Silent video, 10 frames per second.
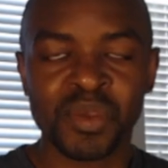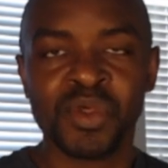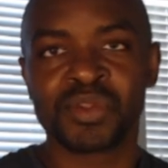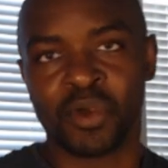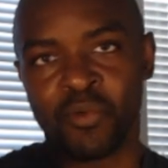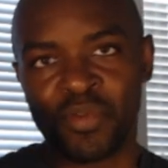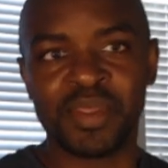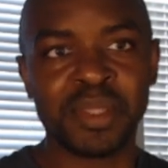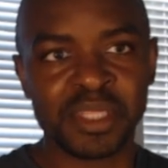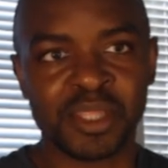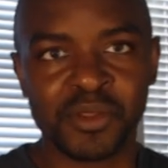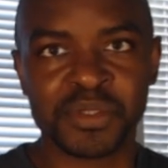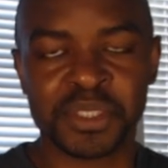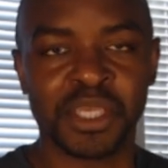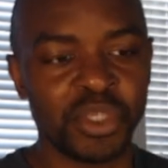So within these
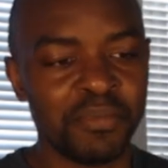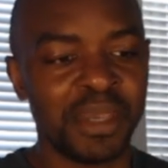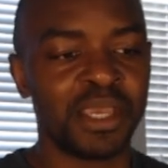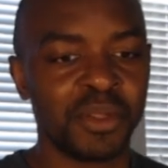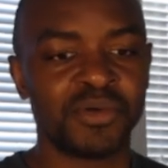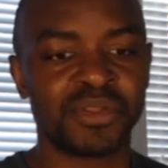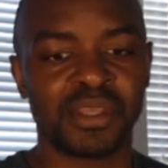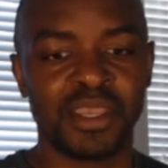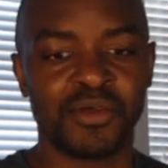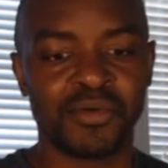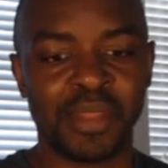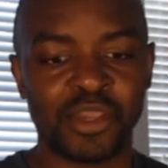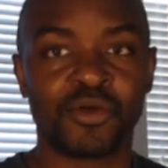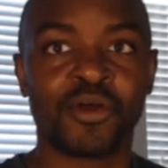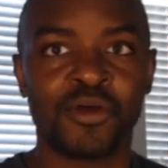hallucinations, you may hallucinate that
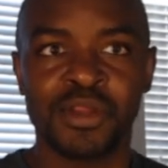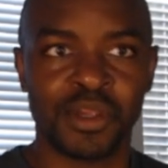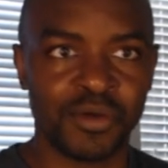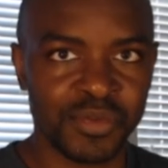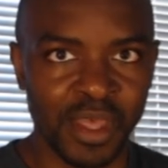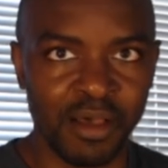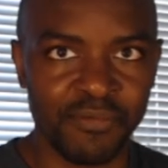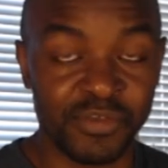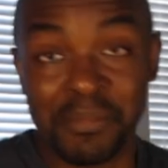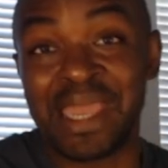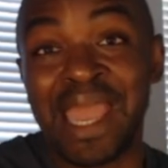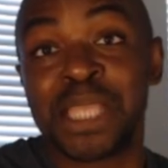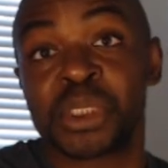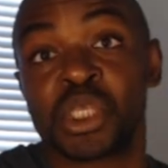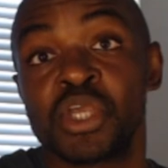you're hurting yourself. It may
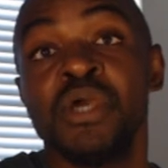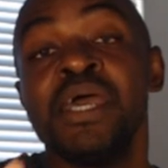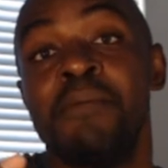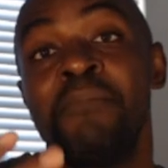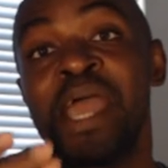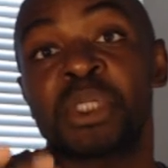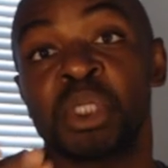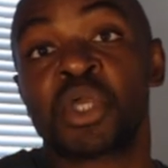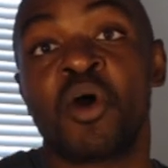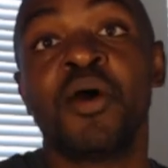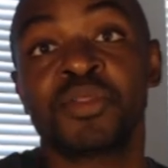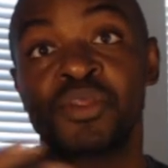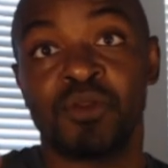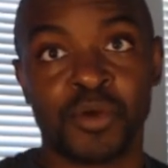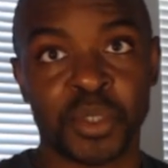actually cause
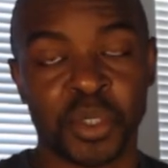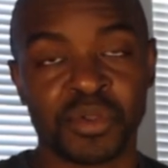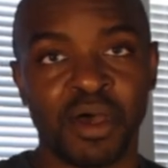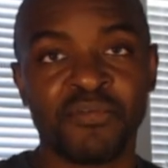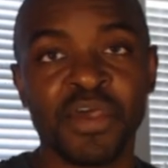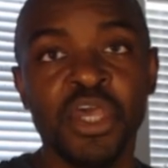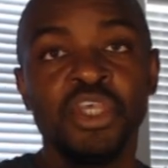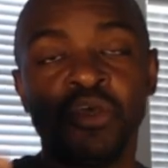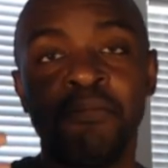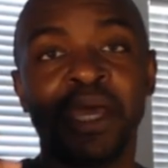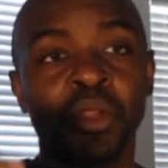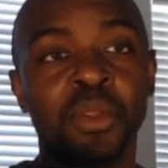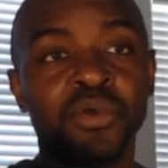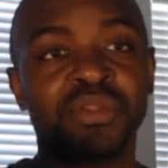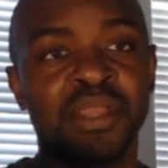you to hurt yourself. You may
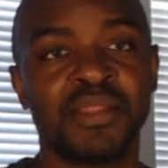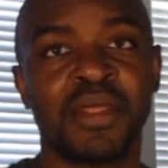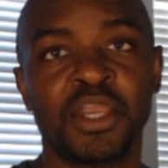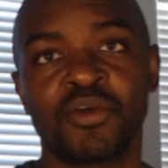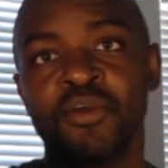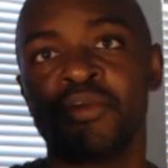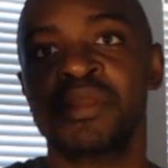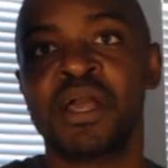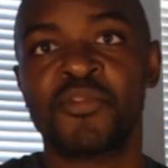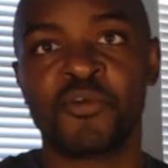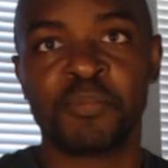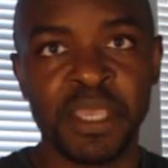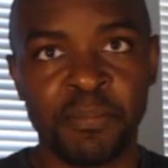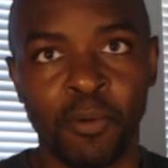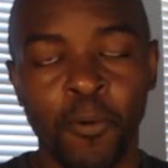hallucinate that you're hurting other
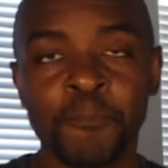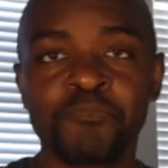people,